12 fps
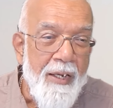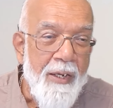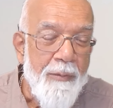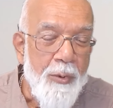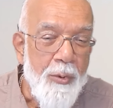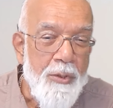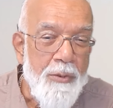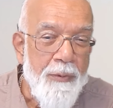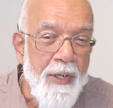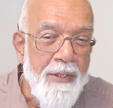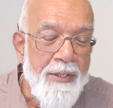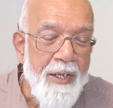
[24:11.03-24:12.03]
If those
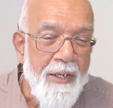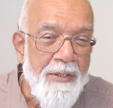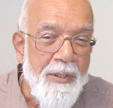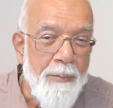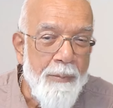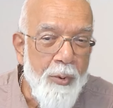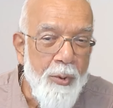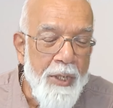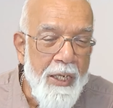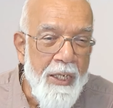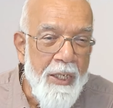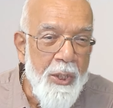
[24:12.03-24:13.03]
friends are
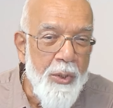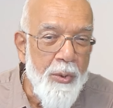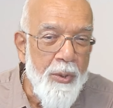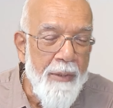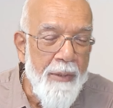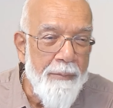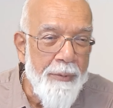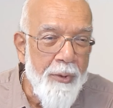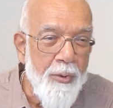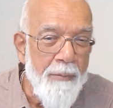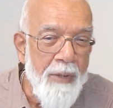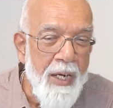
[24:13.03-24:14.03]
supporting your
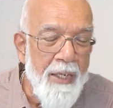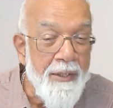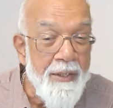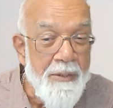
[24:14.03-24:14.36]
impure mind,